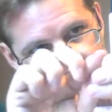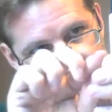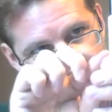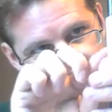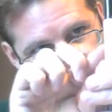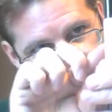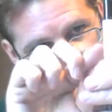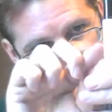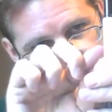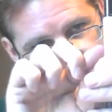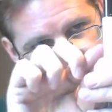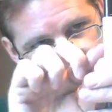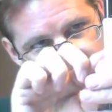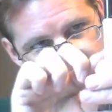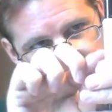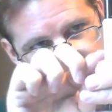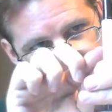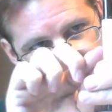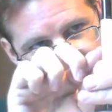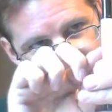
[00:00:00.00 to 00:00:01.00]
and
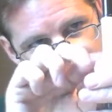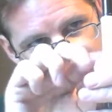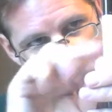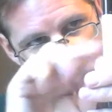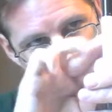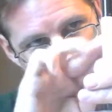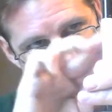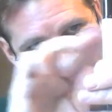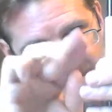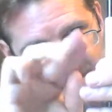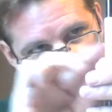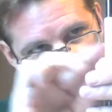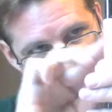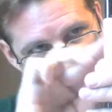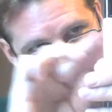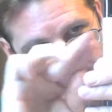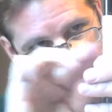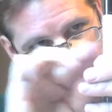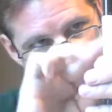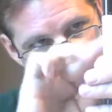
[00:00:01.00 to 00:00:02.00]
anything in its atom is
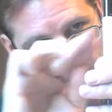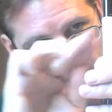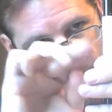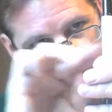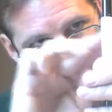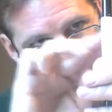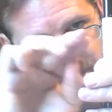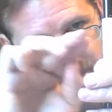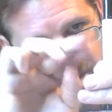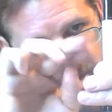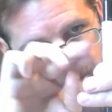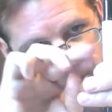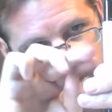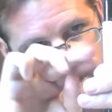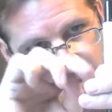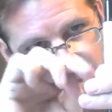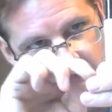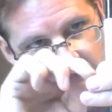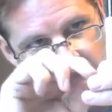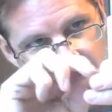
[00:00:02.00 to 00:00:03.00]
on its circular
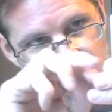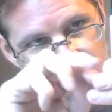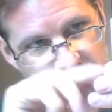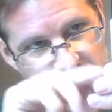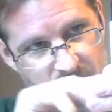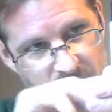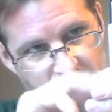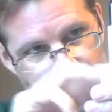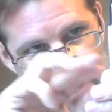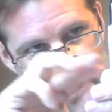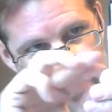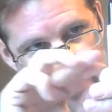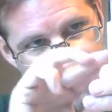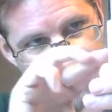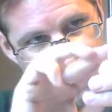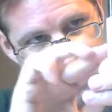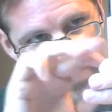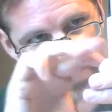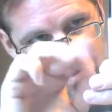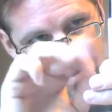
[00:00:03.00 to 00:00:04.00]
rotation. So it could have
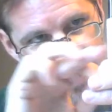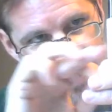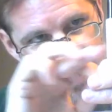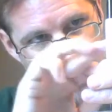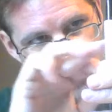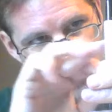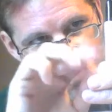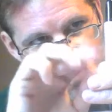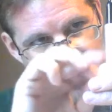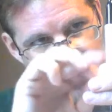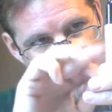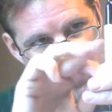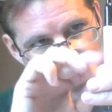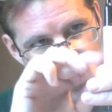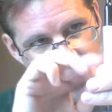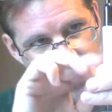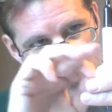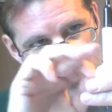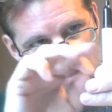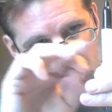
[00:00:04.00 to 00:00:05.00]
6 atoms, 7,
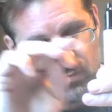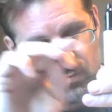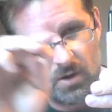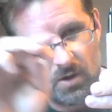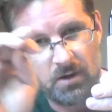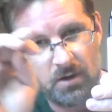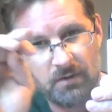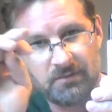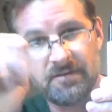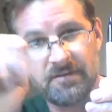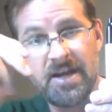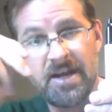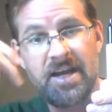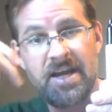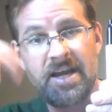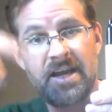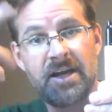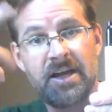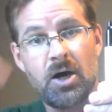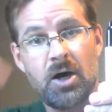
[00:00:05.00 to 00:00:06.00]
8, or 12.
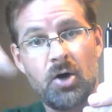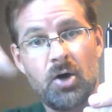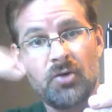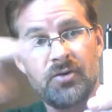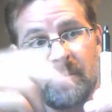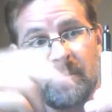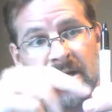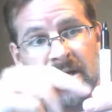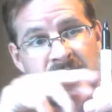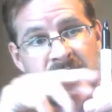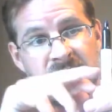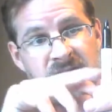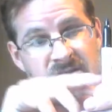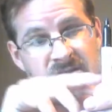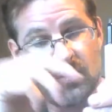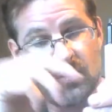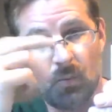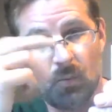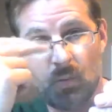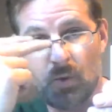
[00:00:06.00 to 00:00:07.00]
It all
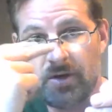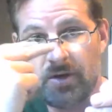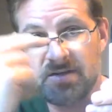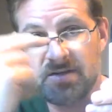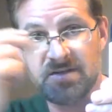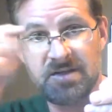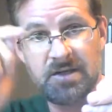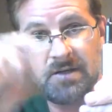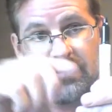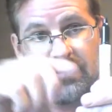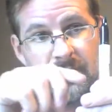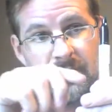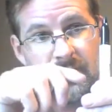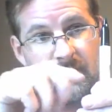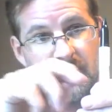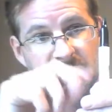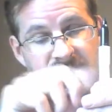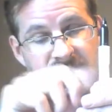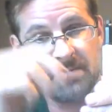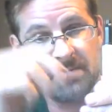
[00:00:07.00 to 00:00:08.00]
depends where you're seeing through your
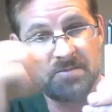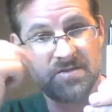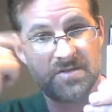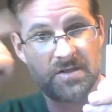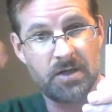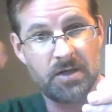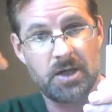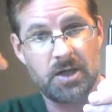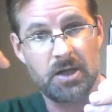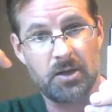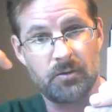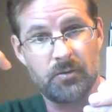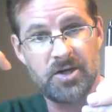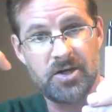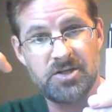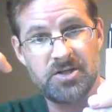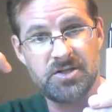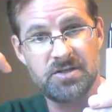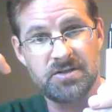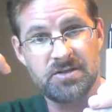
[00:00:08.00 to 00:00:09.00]
perceptions of the
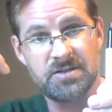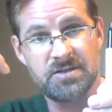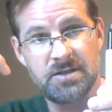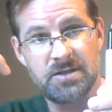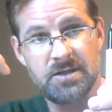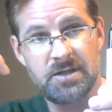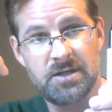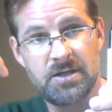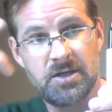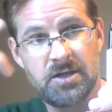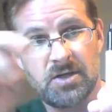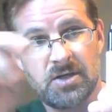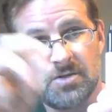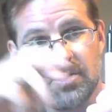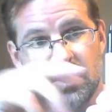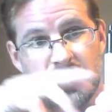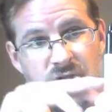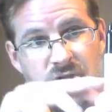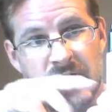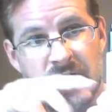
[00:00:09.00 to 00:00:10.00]
colorations,
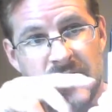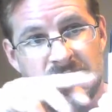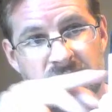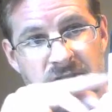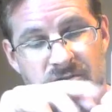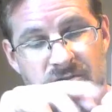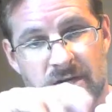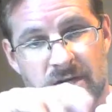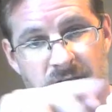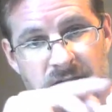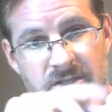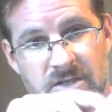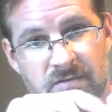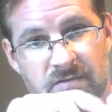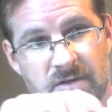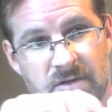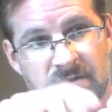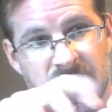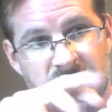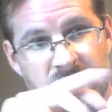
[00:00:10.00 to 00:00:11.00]
because you're changing traction
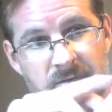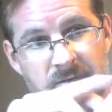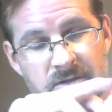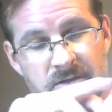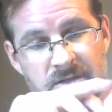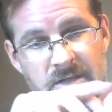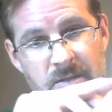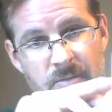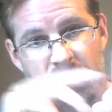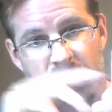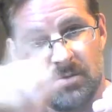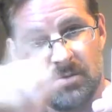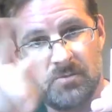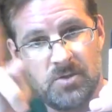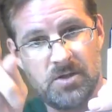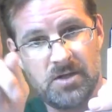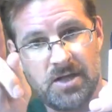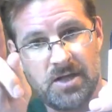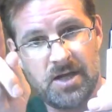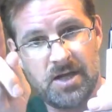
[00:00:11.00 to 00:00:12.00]
divisions every time you
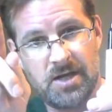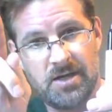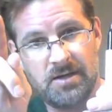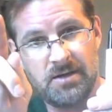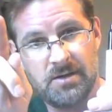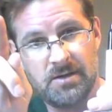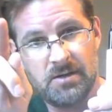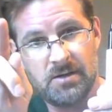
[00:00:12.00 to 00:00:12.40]
communicate